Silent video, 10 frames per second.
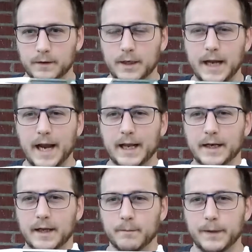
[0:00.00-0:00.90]
Look at
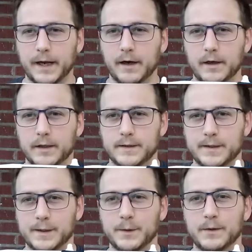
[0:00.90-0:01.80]
it compared
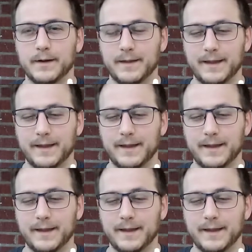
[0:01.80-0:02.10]
to